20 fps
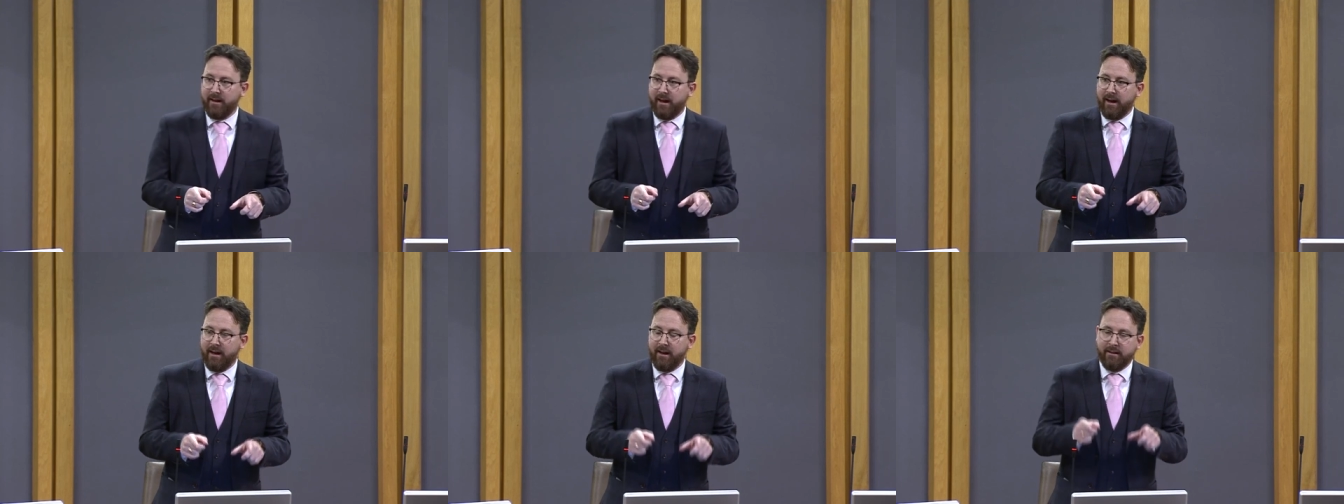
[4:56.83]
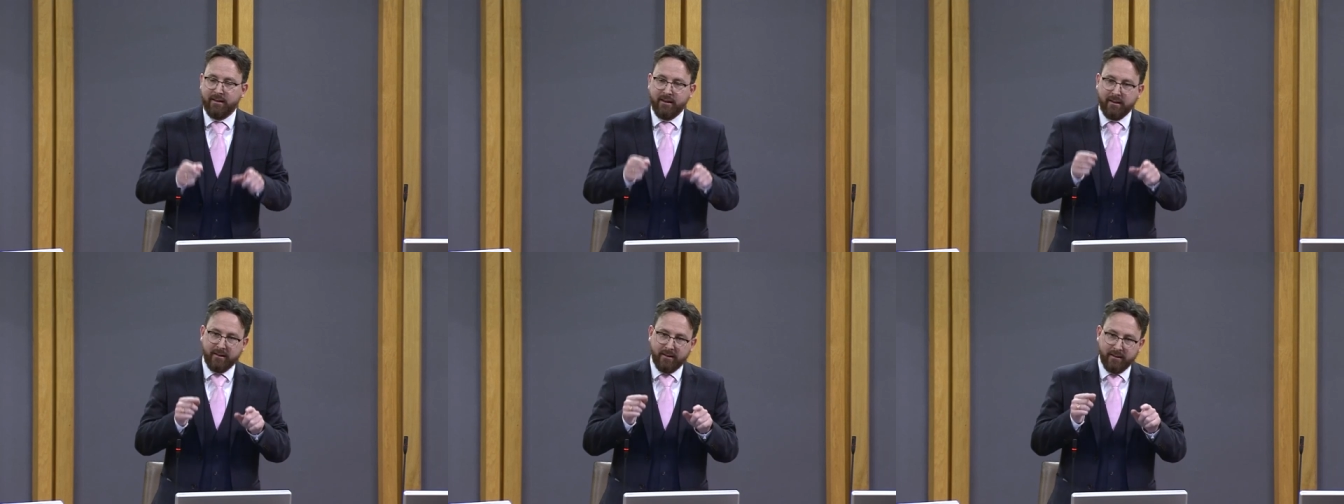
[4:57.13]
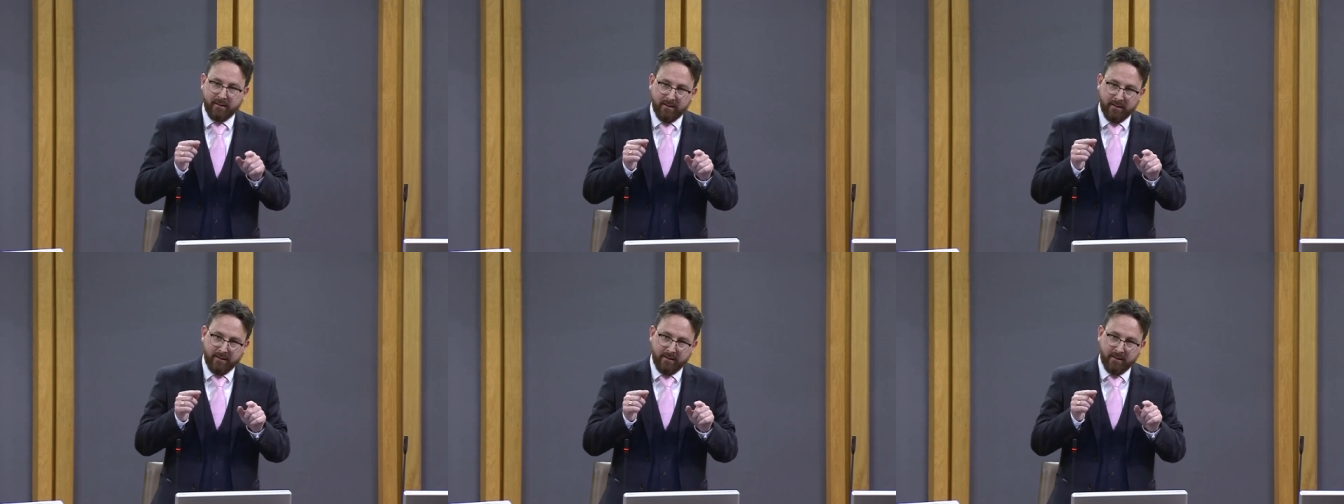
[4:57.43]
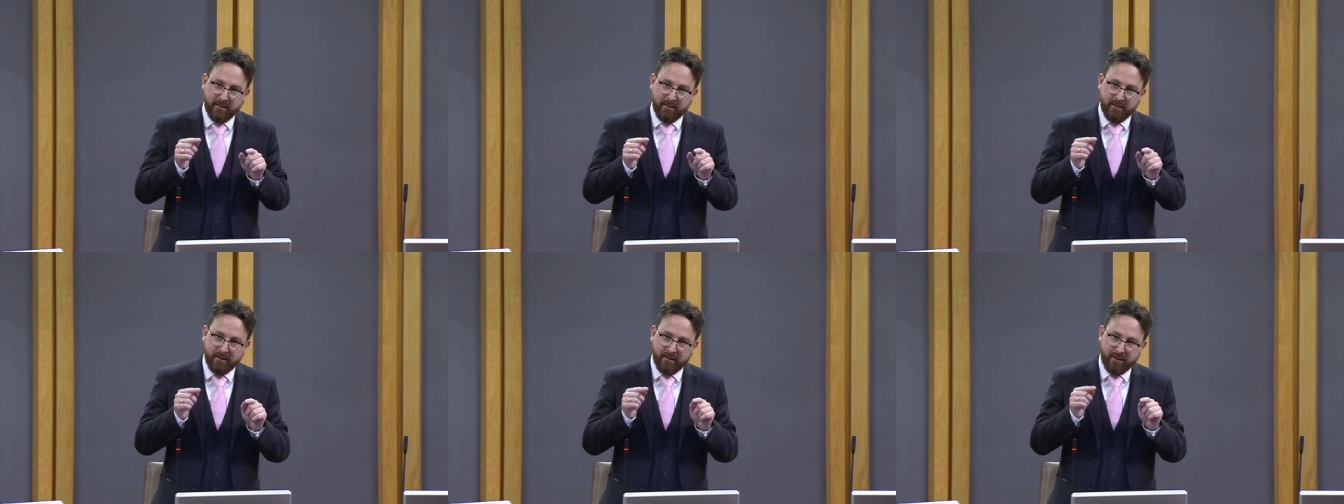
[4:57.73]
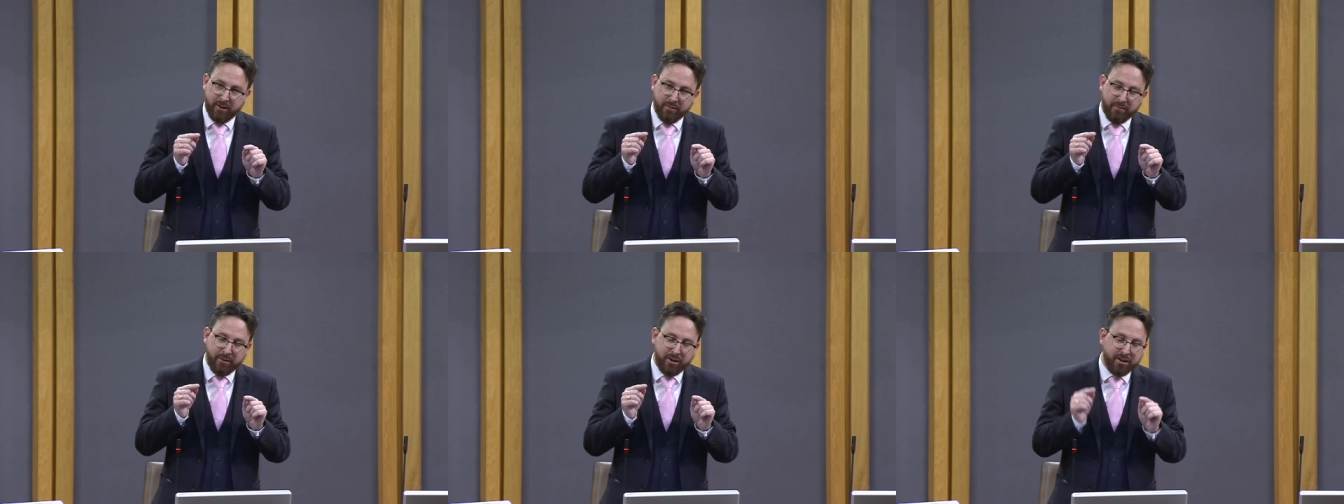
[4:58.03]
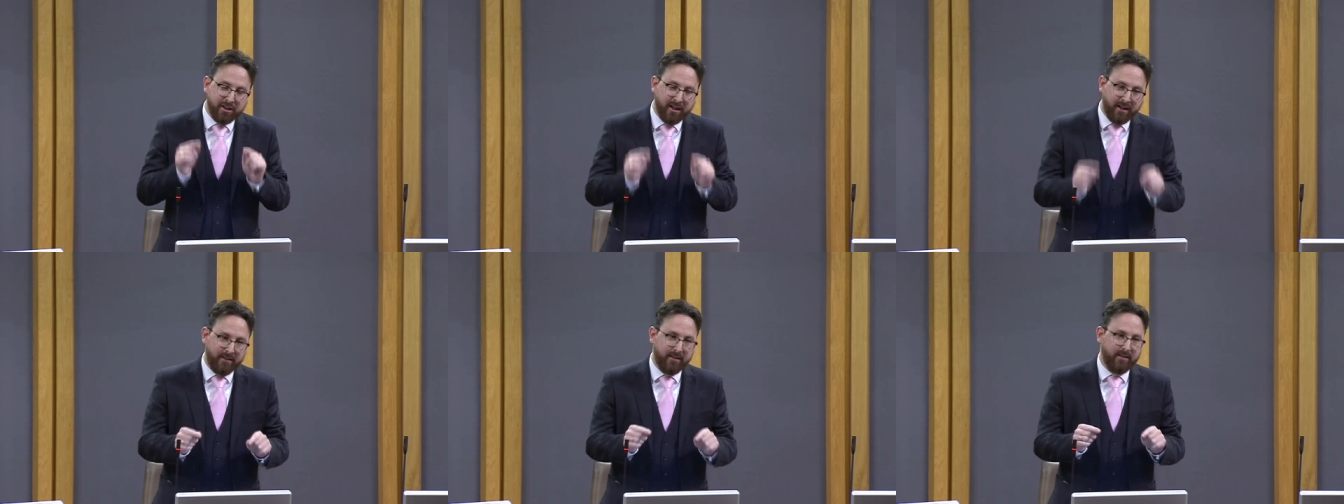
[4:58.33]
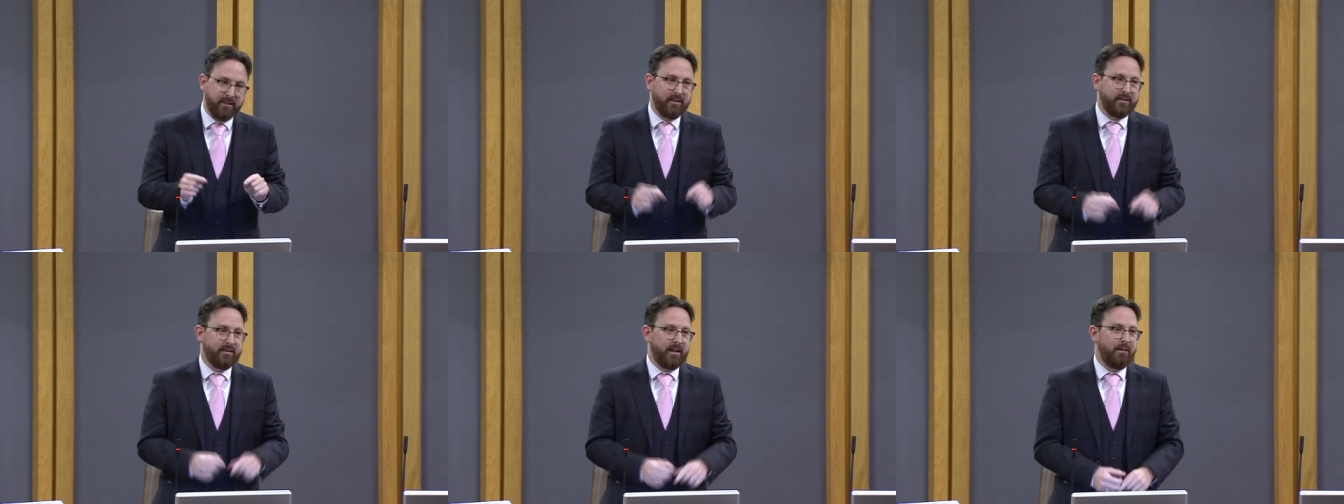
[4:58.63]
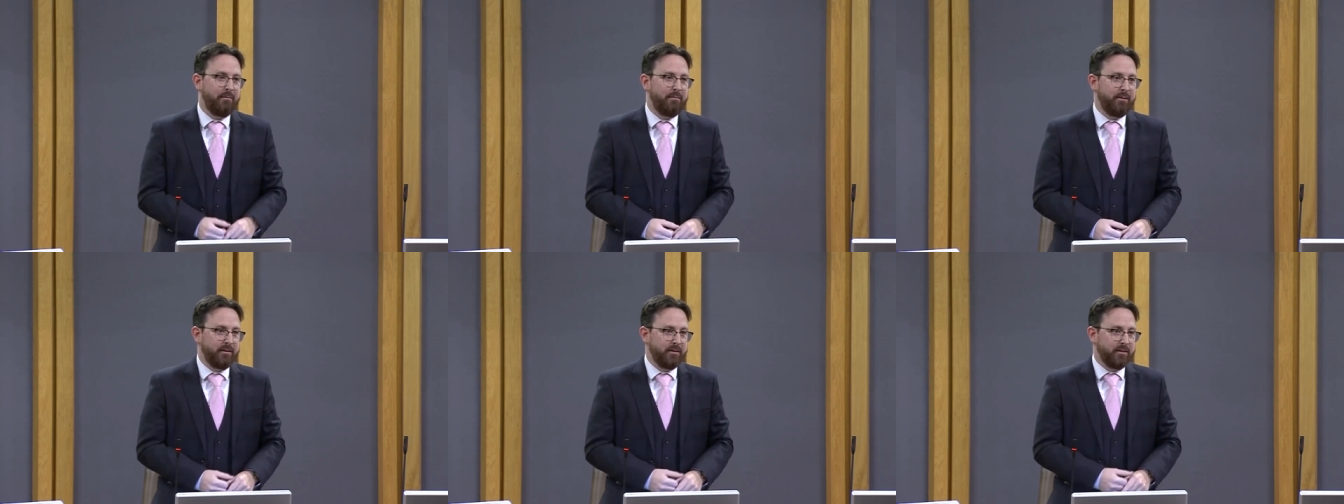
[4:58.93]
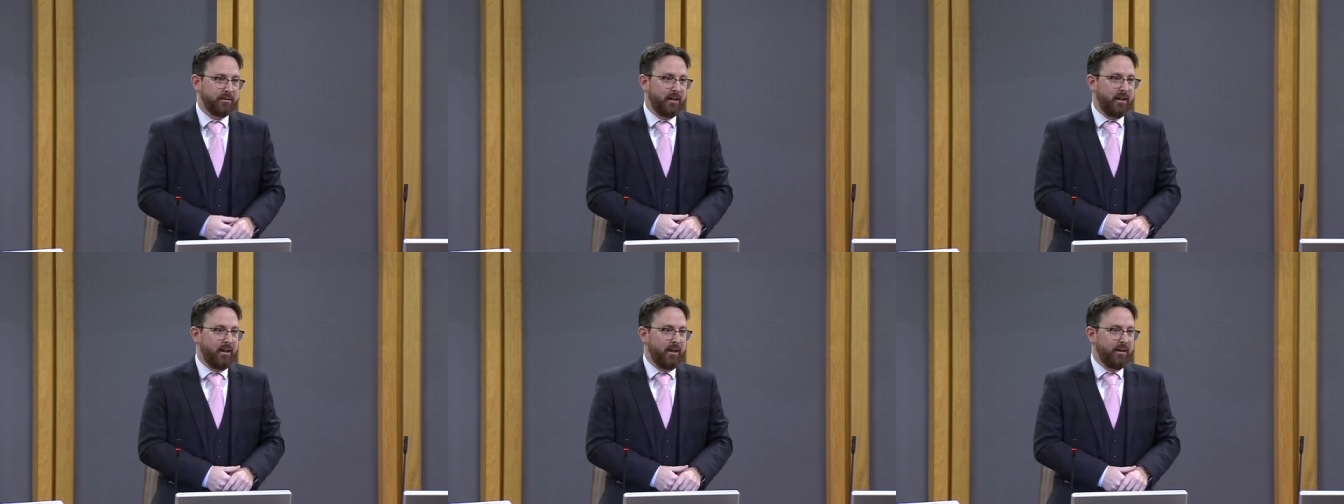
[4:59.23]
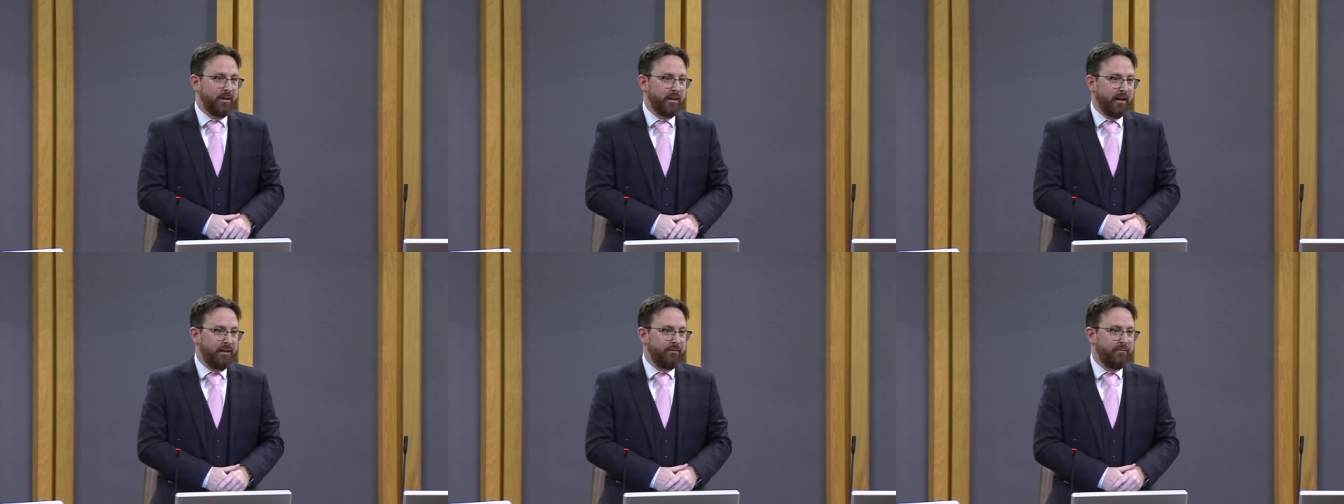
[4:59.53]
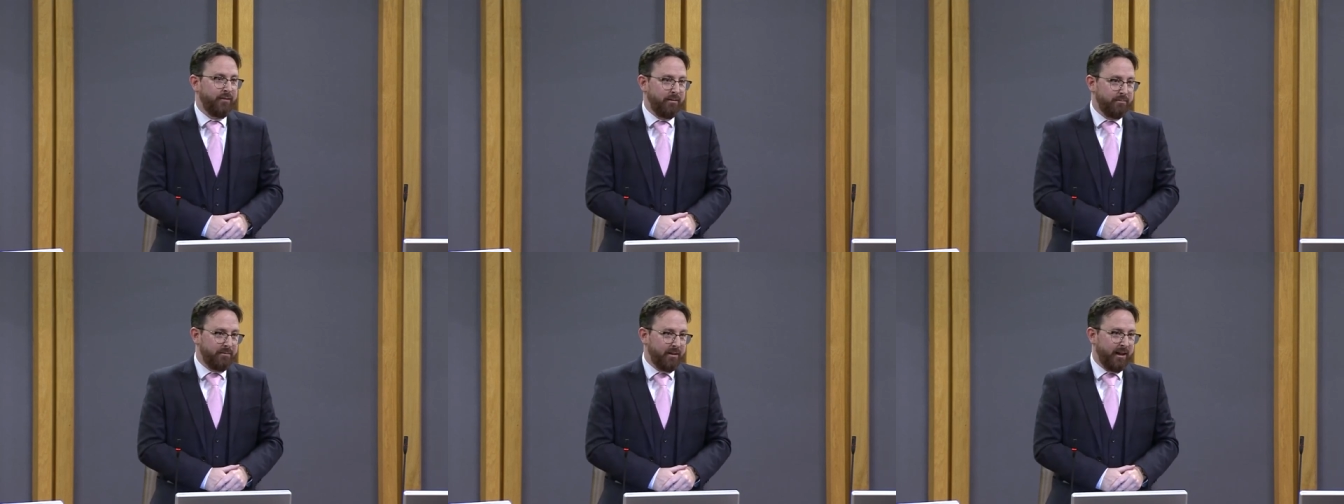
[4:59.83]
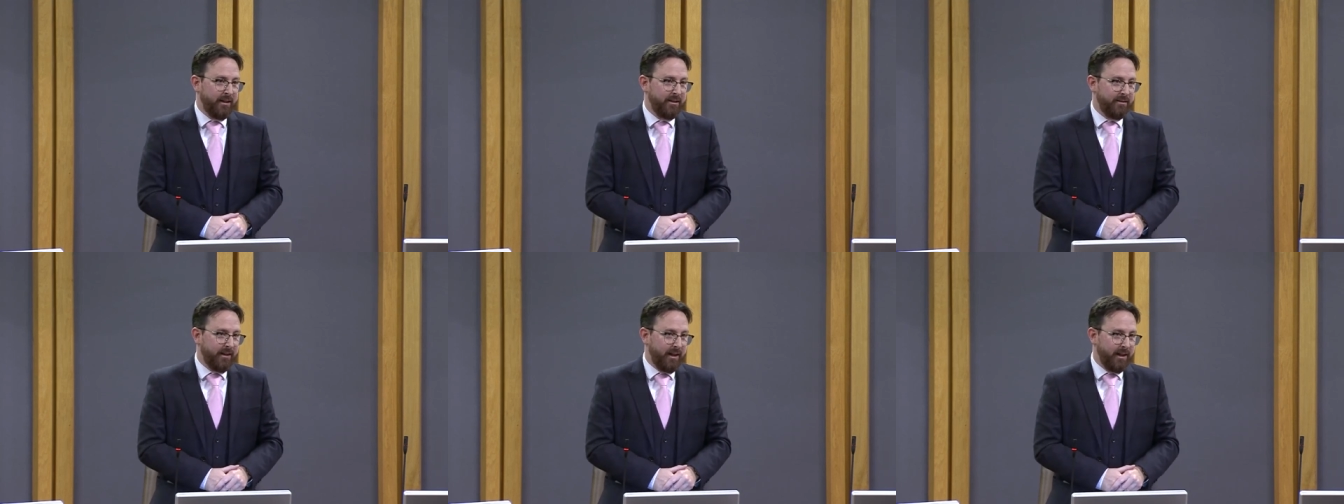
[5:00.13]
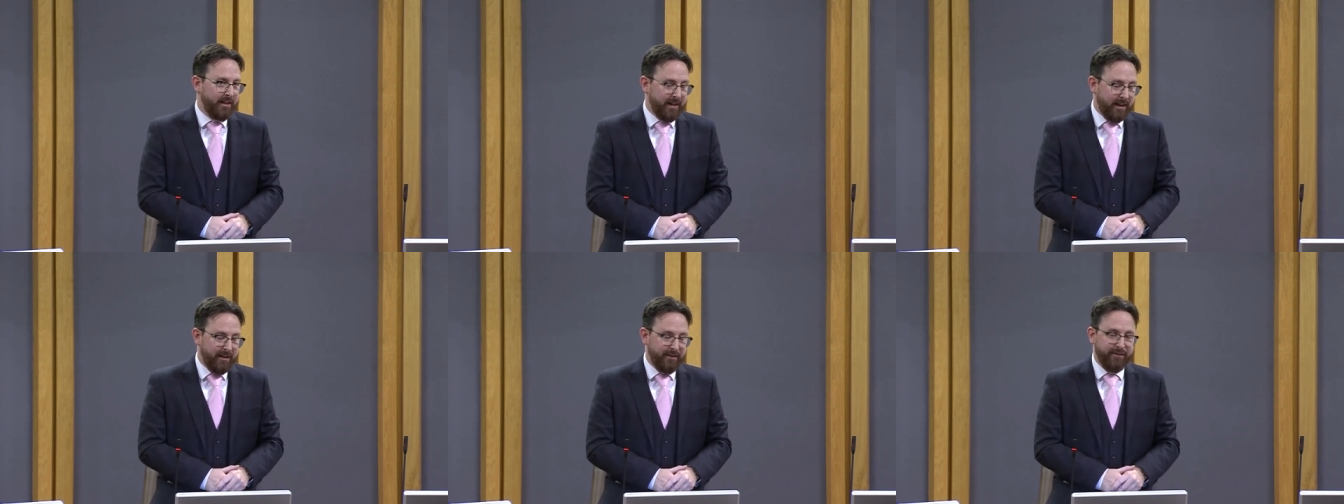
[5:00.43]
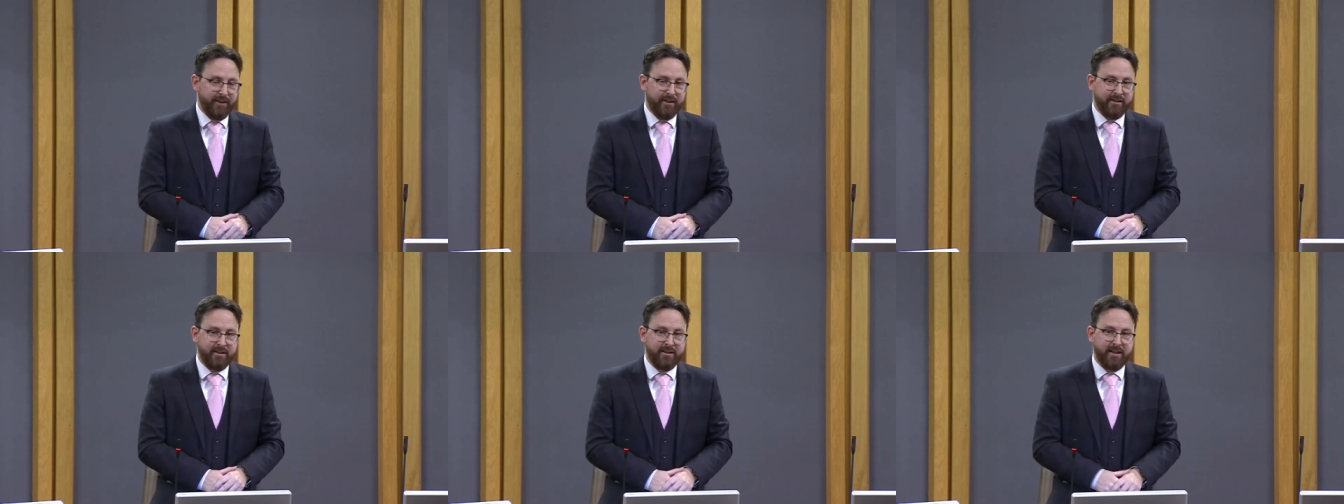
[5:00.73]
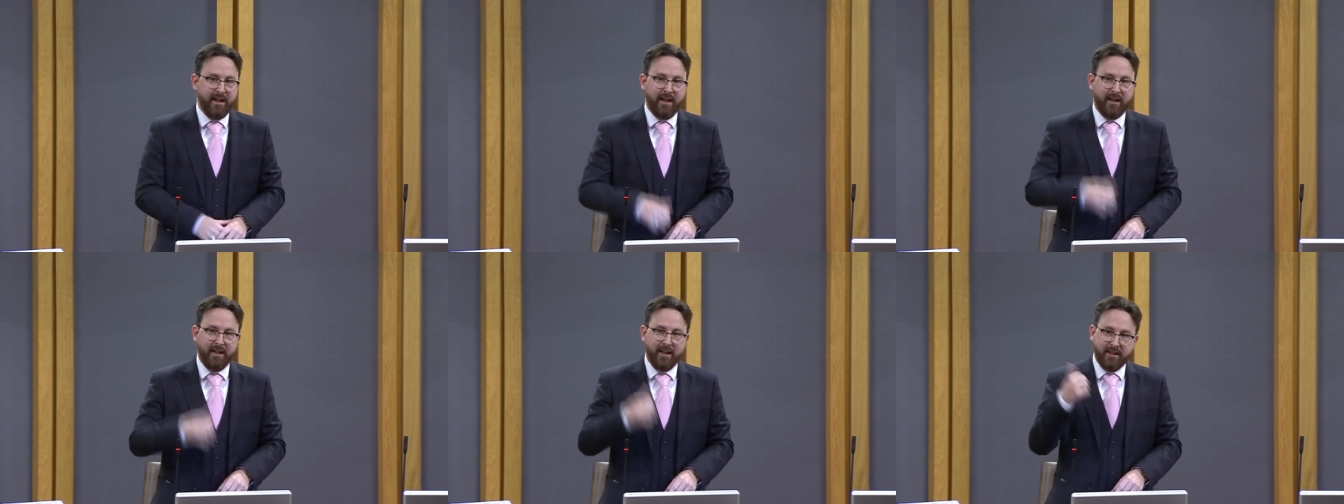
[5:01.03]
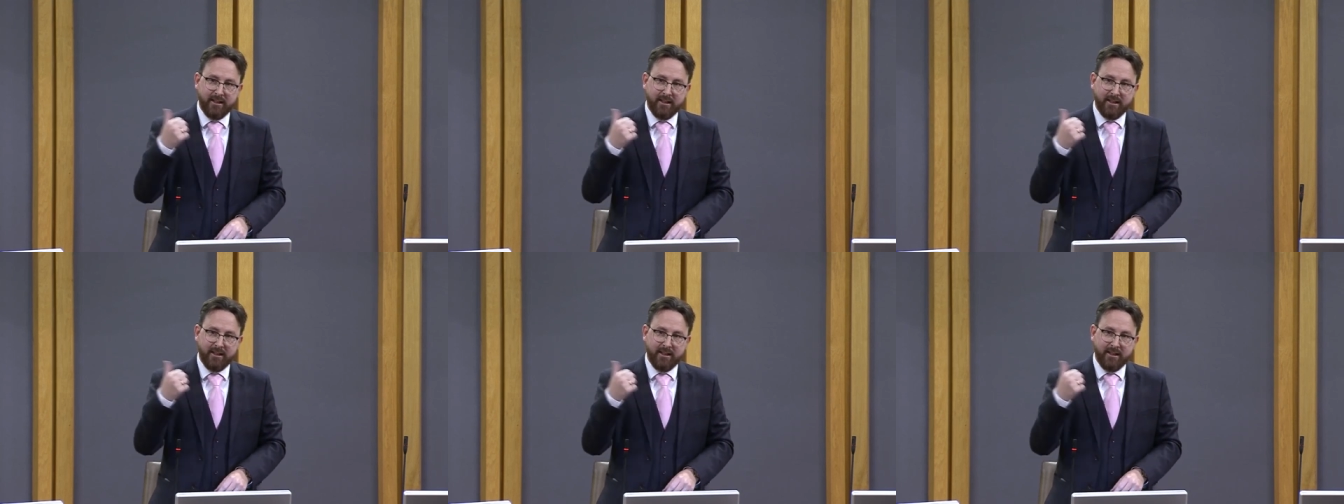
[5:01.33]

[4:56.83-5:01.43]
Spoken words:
And I think the two shining examples that I identified today,